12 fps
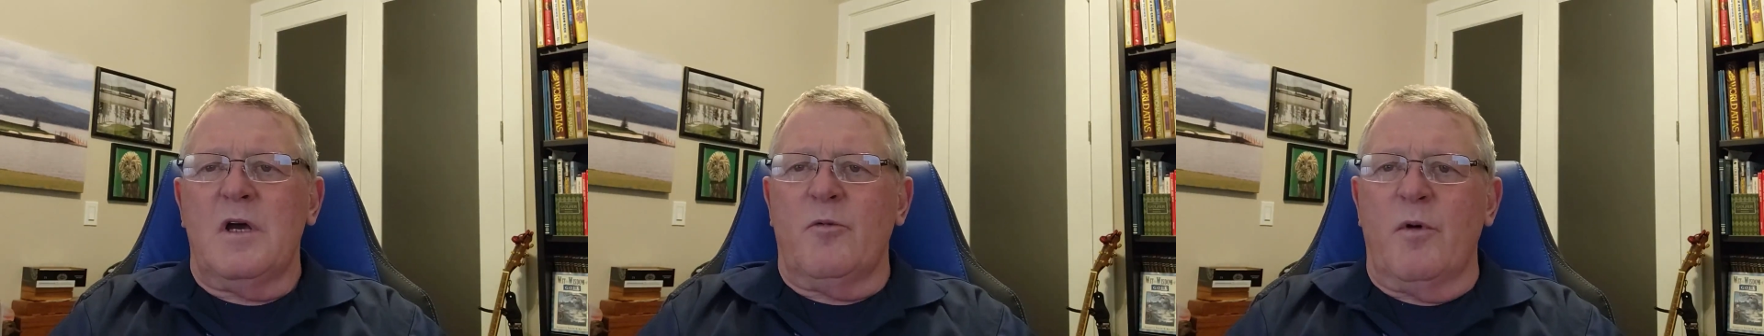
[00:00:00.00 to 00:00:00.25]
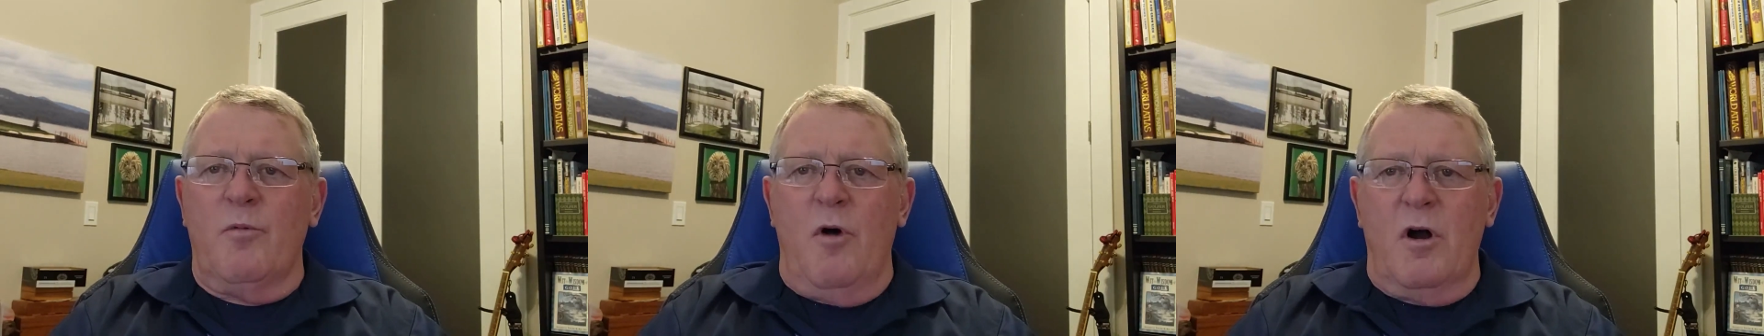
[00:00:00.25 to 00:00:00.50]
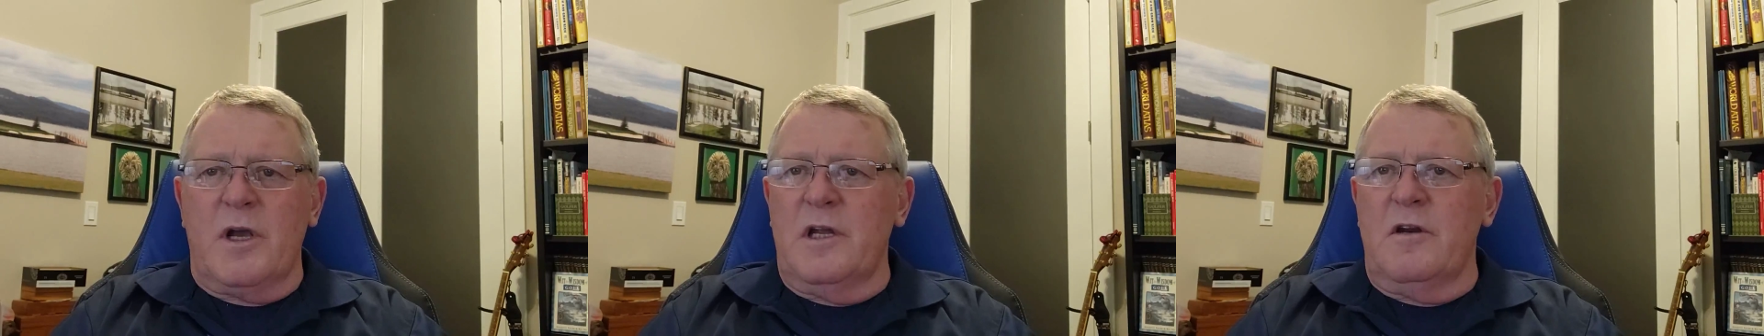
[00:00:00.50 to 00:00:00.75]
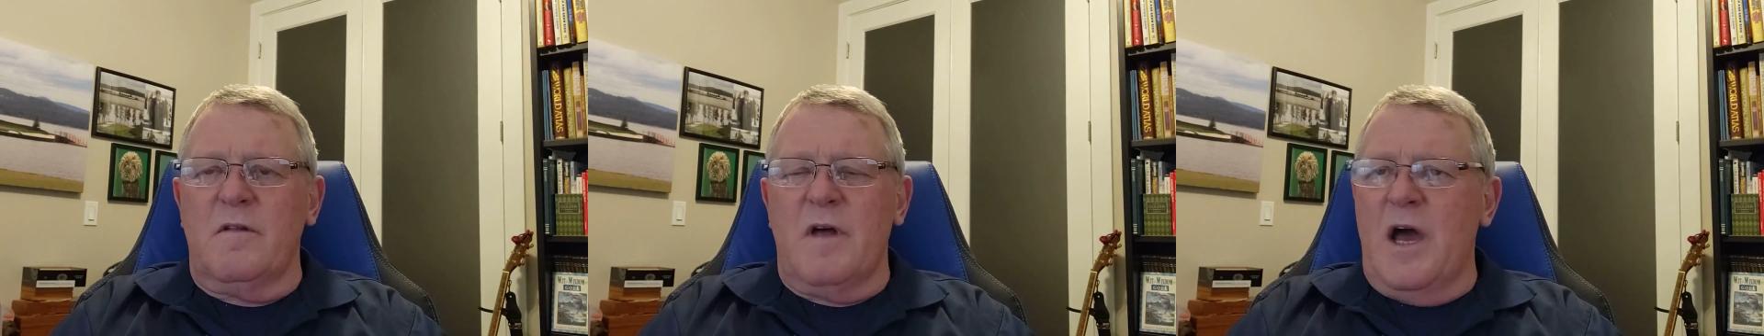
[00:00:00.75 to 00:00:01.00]
We walk
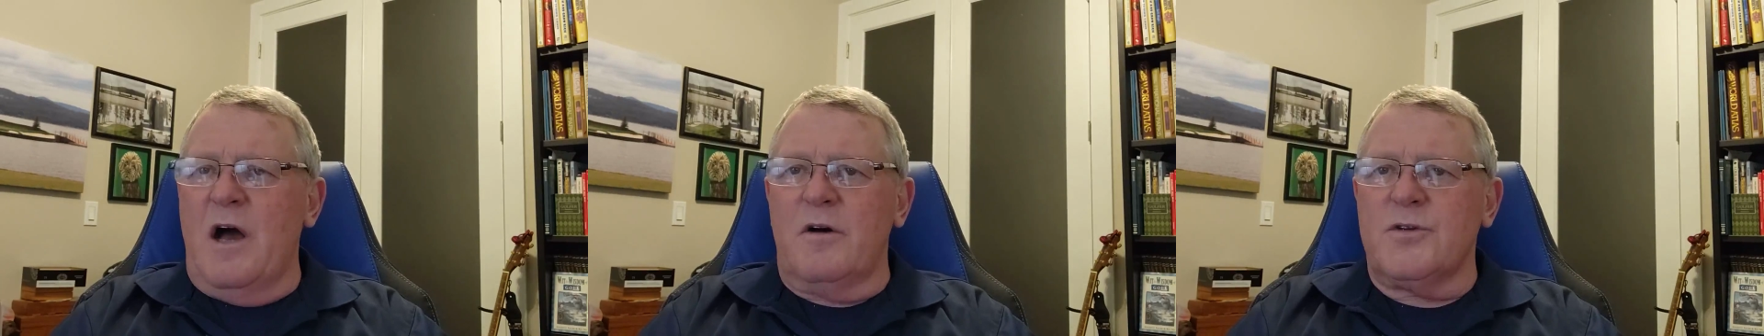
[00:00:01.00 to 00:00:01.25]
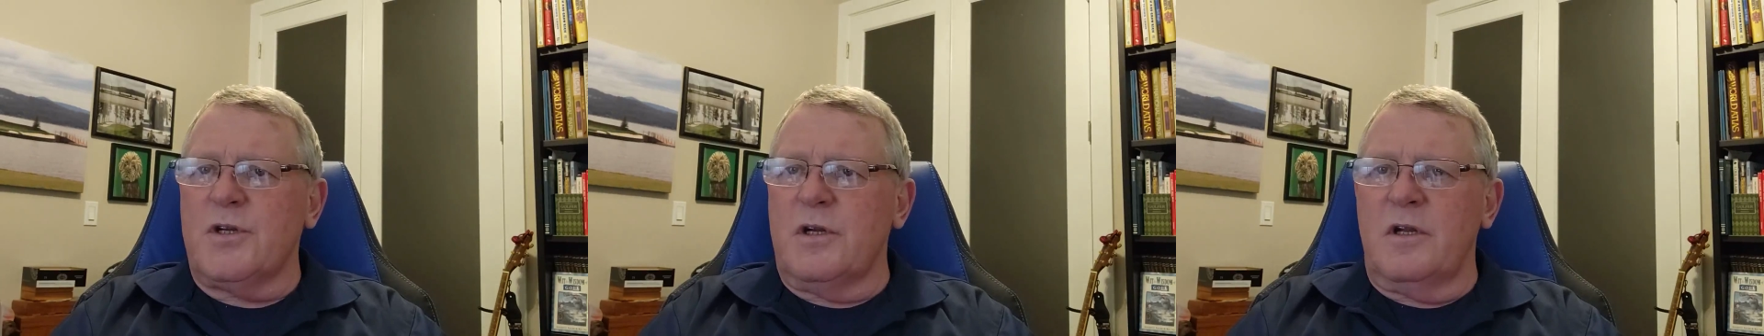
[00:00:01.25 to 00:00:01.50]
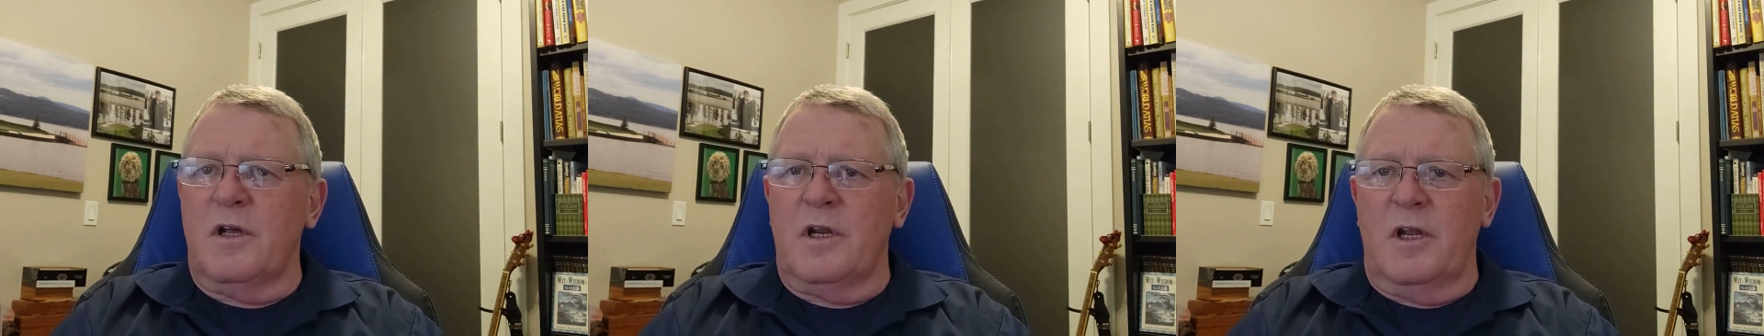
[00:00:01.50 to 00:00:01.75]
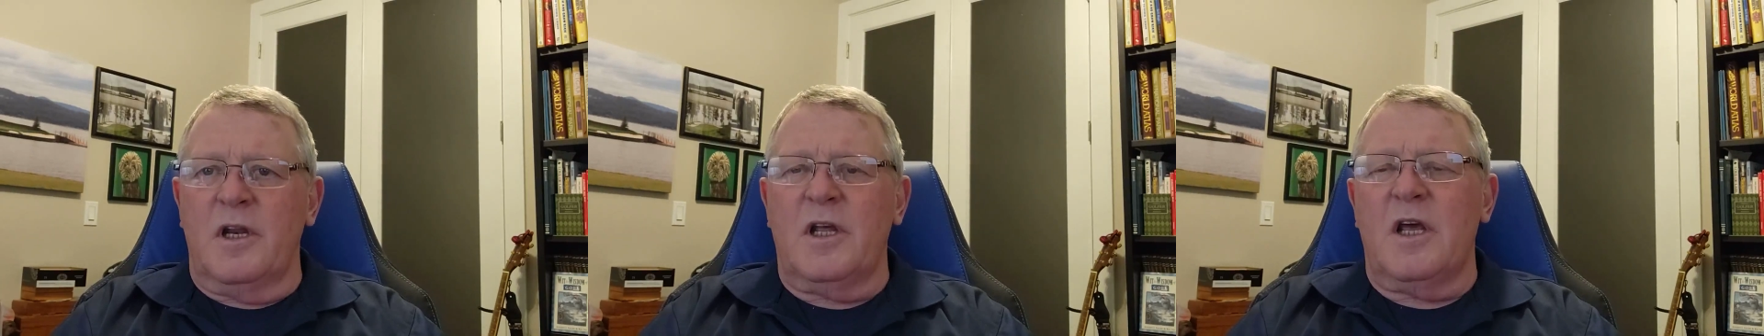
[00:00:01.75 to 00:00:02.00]
into the house and
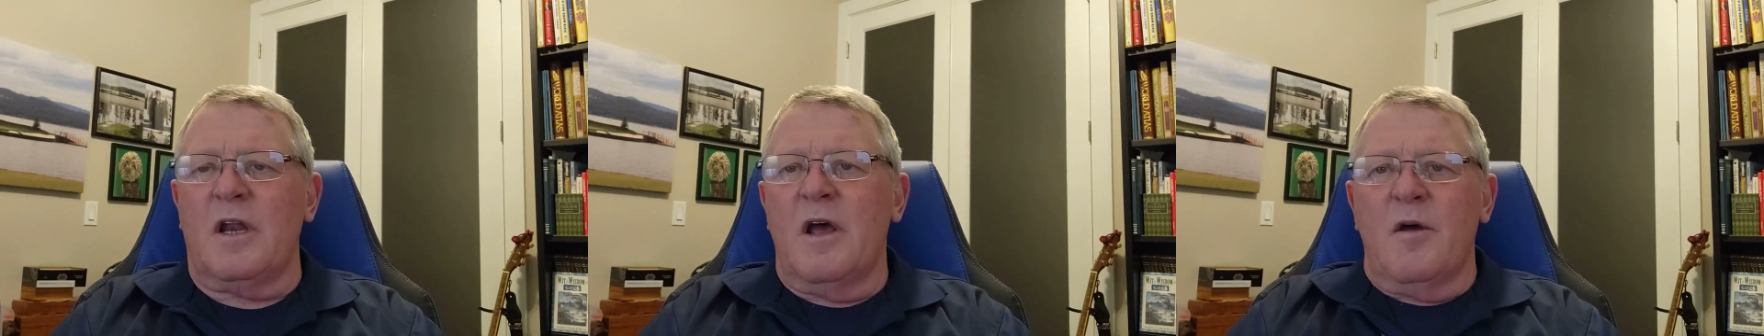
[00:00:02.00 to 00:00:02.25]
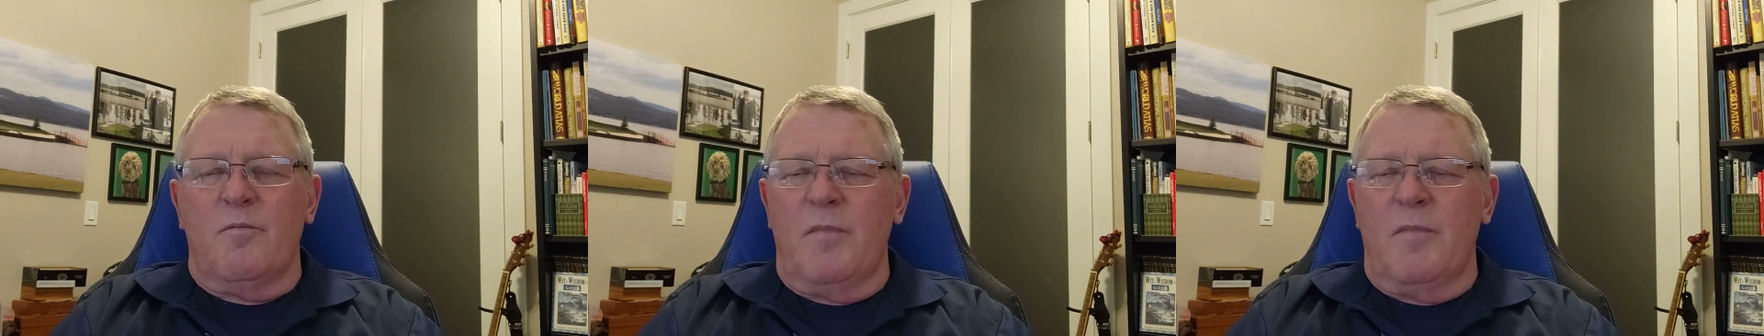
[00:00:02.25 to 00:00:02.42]
again,